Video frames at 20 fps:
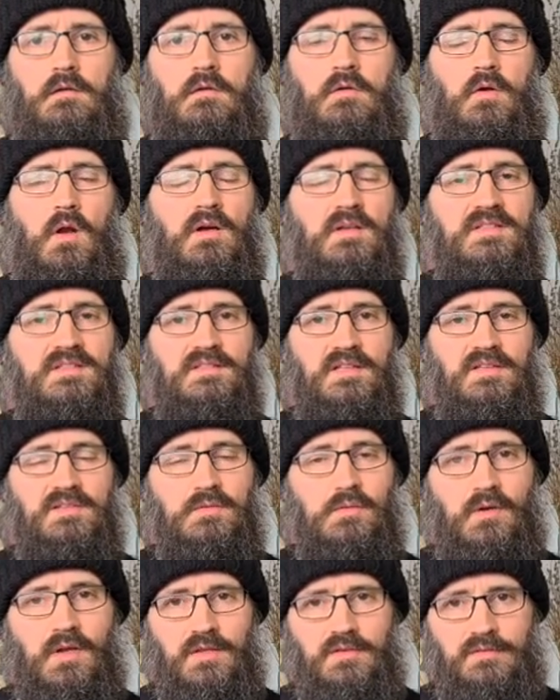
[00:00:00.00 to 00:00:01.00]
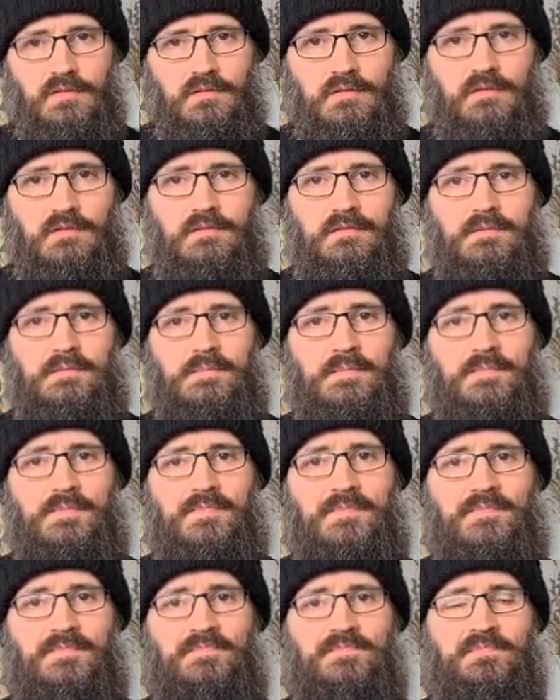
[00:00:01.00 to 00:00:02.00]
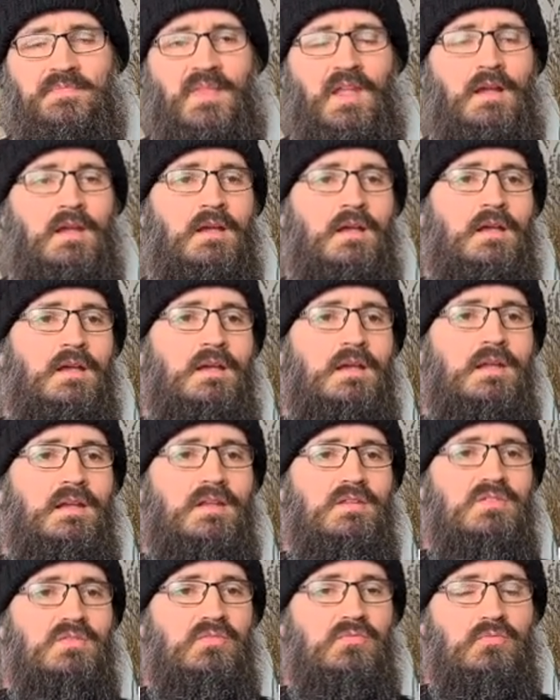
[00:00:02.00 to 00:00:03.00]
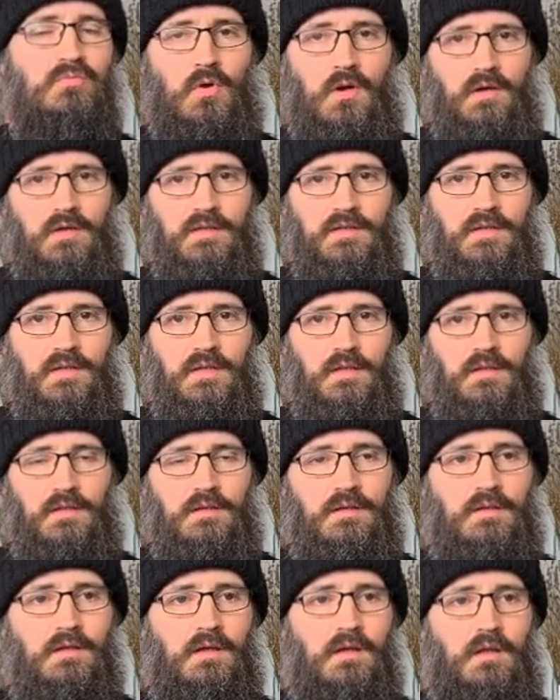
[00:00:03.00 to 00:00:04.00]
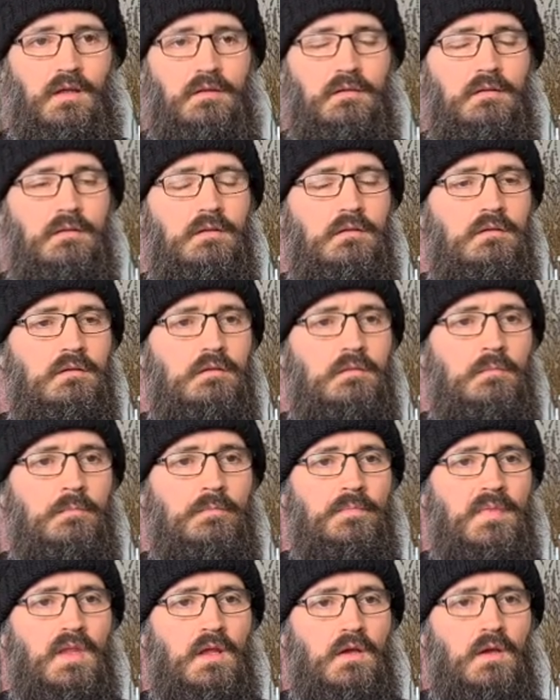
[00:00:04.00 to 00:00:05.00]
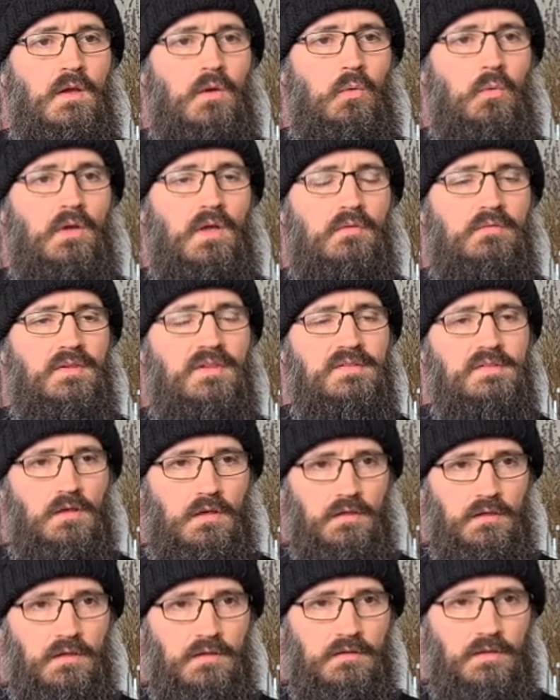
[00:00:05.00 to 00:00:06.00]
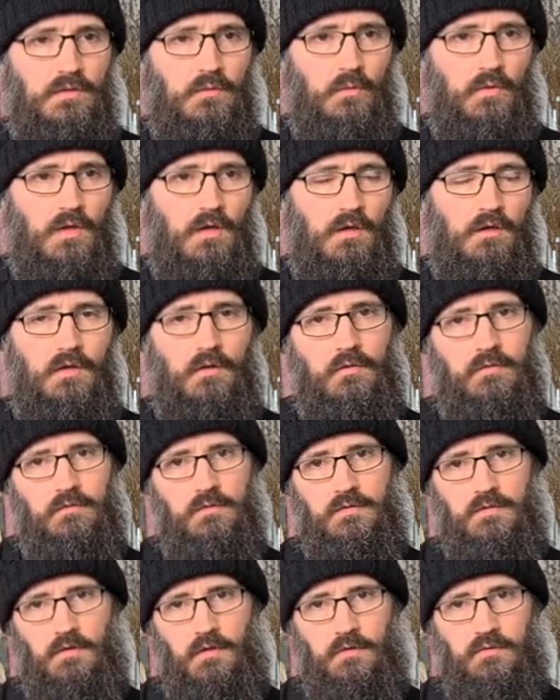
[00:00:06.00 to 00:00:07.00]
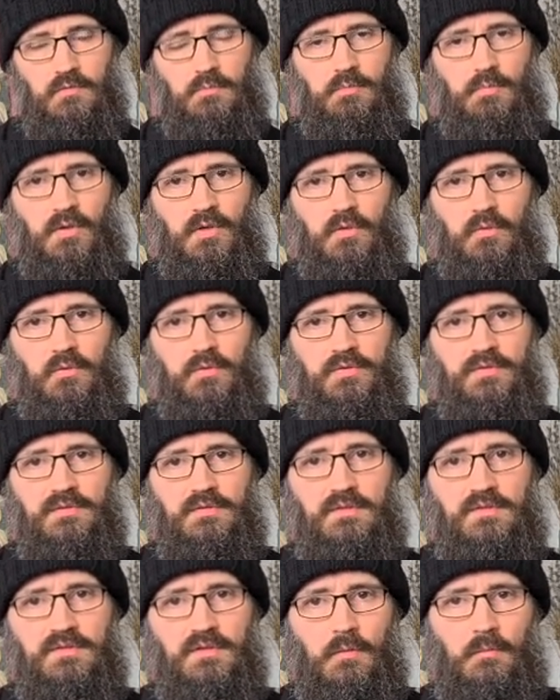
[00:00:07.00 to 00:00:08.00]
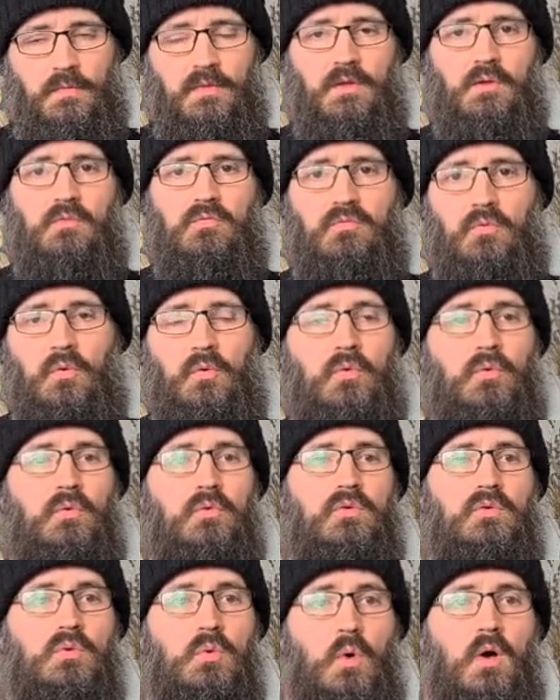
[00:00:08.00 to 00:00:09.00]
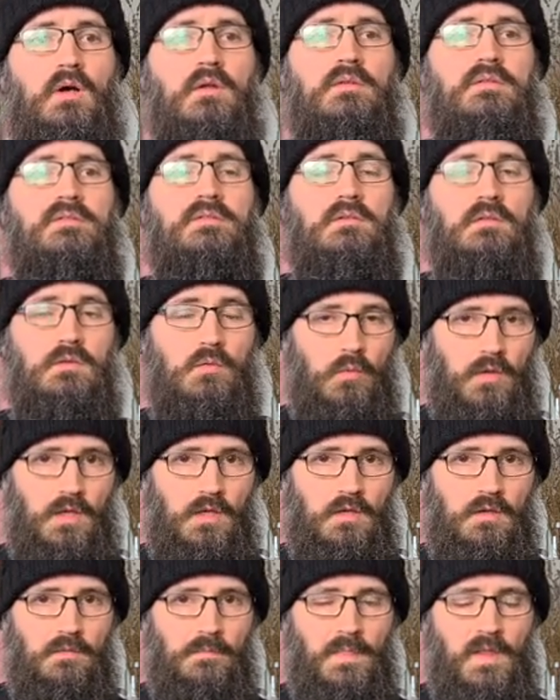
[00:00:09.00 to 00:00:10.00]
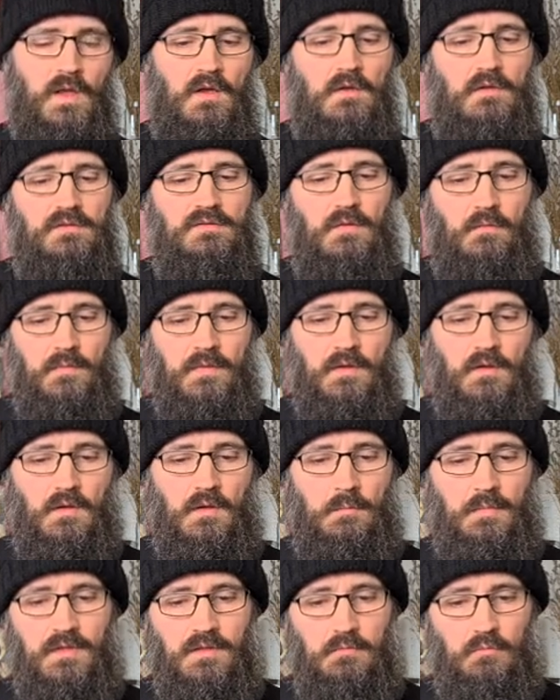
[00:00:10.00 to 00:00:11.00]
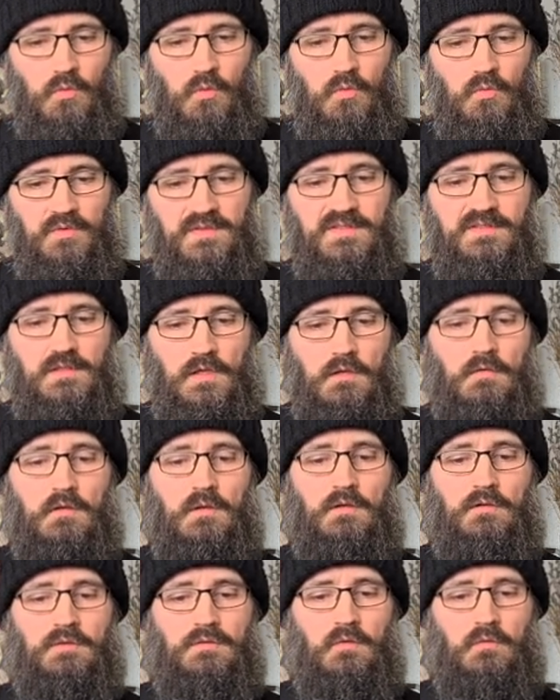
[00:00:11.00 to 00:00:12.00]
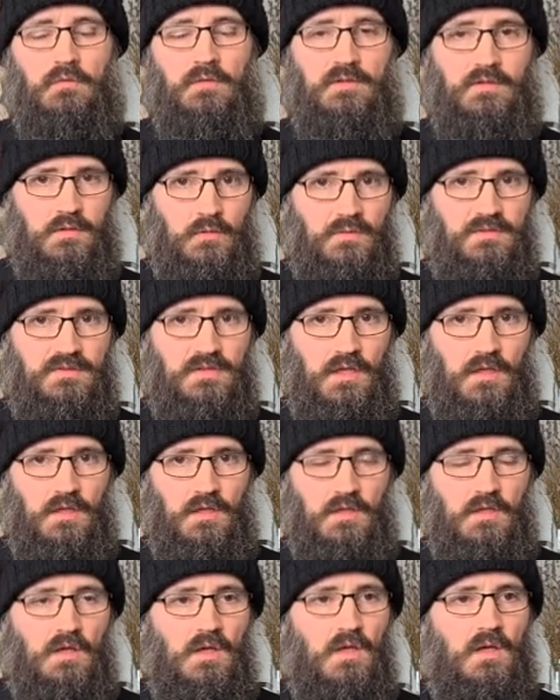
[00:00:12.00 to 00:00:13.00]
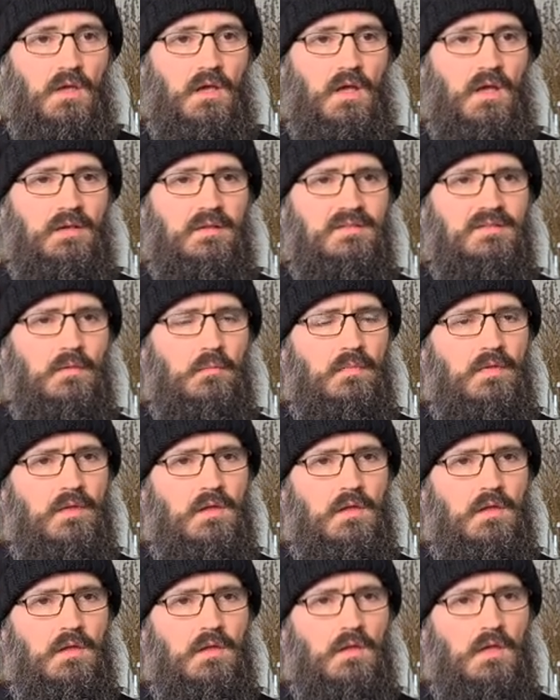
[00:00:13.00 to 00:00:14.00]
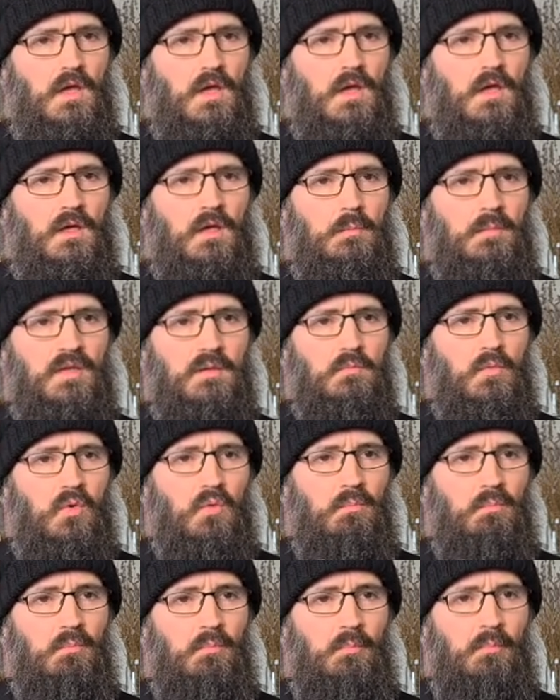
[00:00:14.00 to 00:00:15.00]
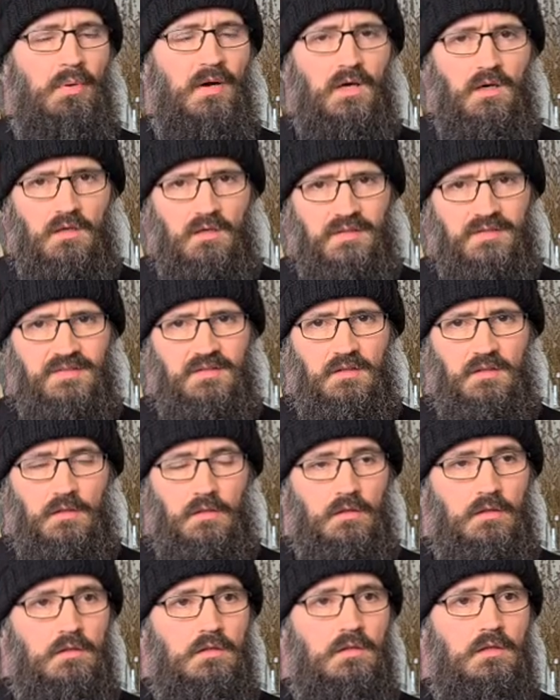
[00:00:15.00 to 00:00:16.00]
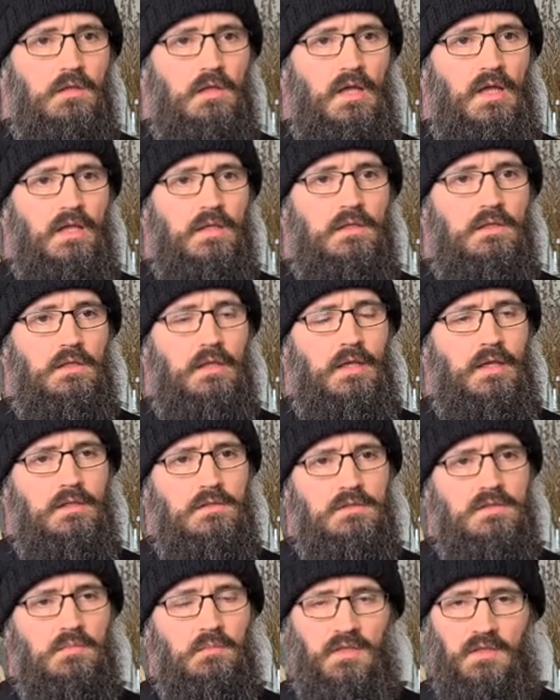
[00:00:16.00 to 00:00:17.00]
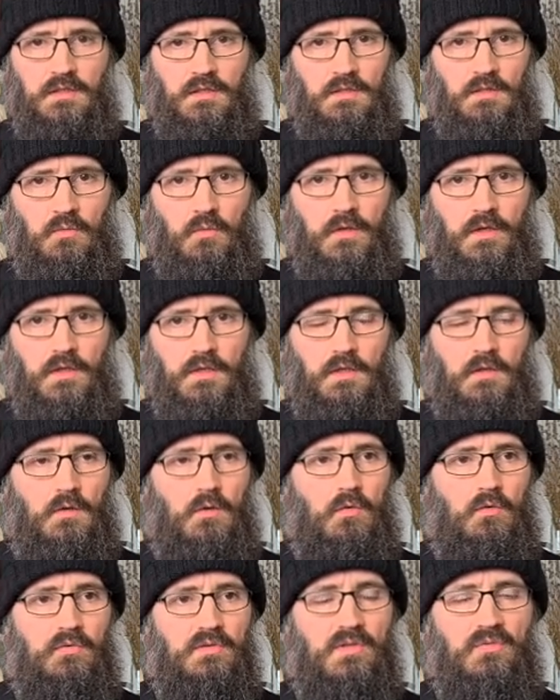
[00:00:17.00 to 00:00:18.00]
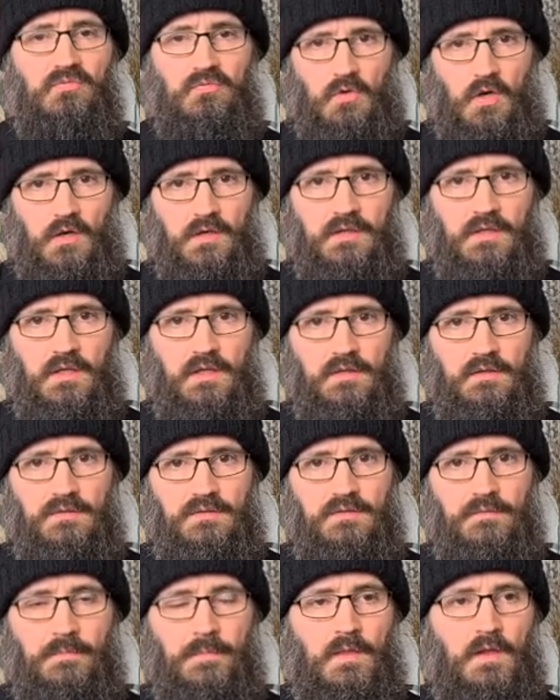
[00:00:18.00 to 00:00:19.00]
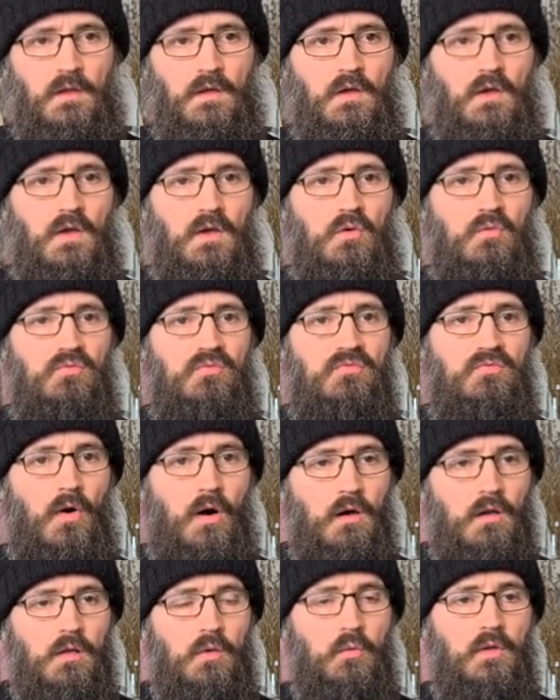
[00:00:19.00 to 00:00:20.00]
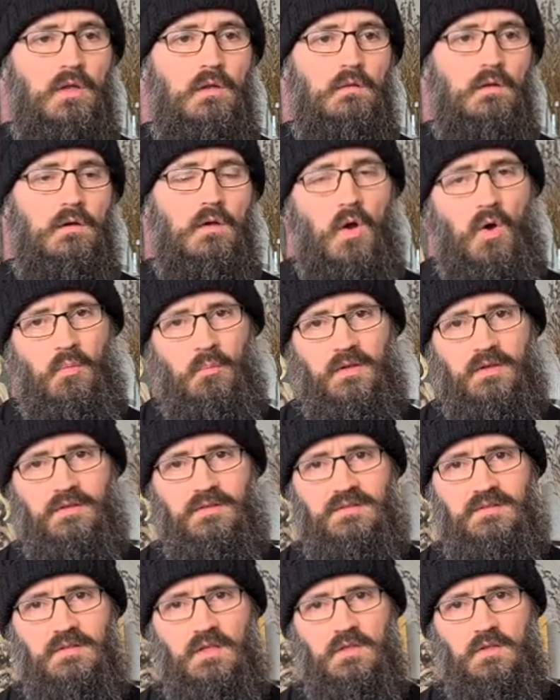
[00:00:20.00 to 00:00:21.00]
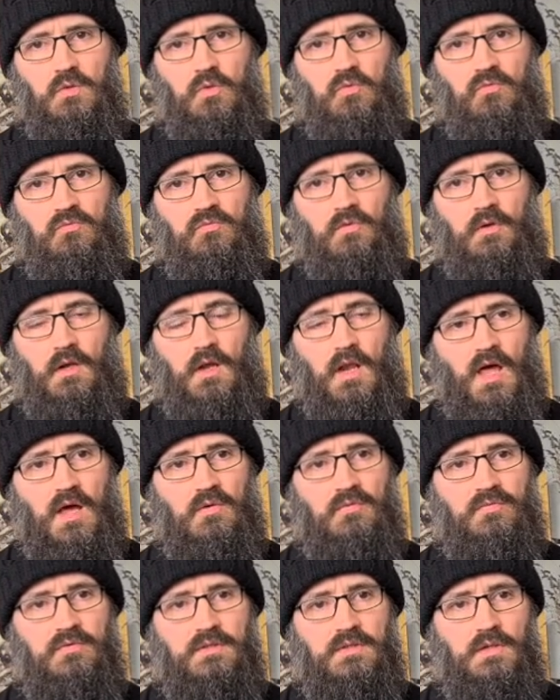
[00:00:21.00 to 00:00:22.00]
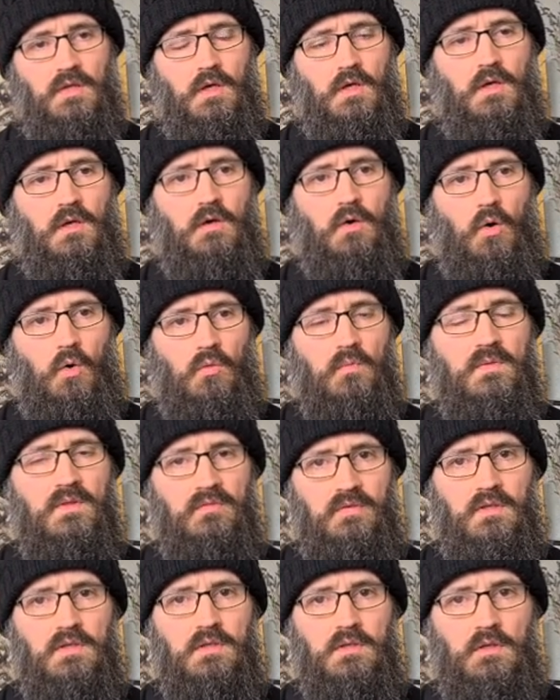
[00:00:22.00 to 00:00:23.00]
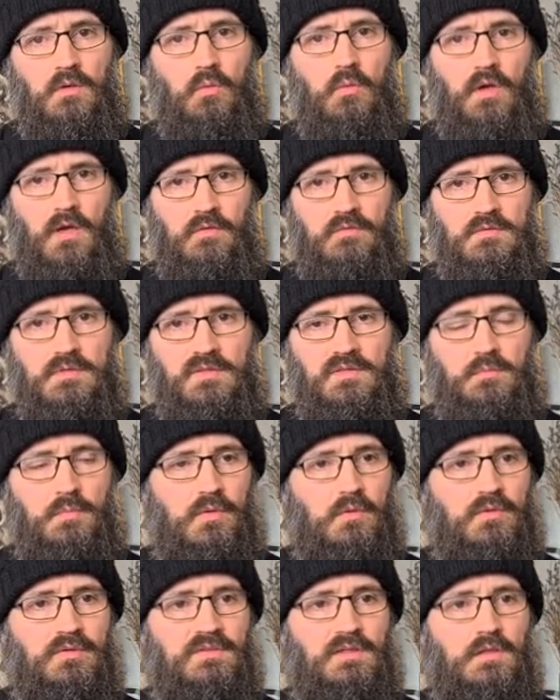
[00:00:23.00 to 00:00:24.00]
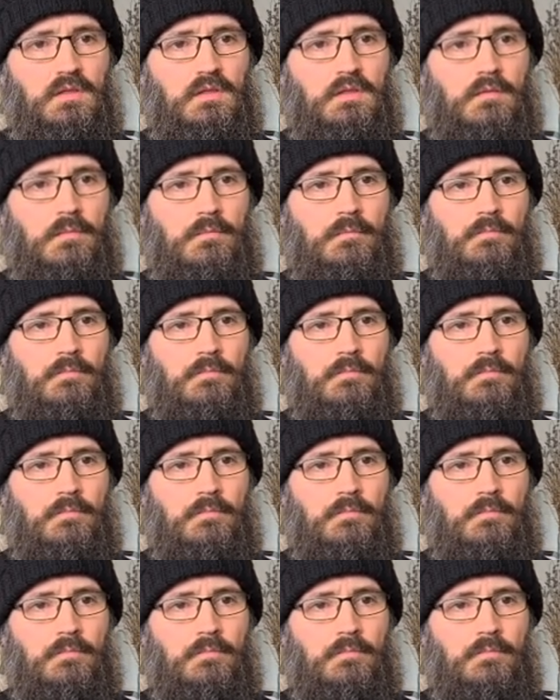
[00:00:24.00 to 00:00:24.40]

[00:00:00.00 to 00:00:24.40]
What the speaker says: Christ is risen. It is Friday, and we have decided that we are going to try to post something for you twice a week. Something a bit more serious on a Tuesday, and something a bit more personal and intimate in a way on the Fridays, following the comments that you've left on the video we have just posted.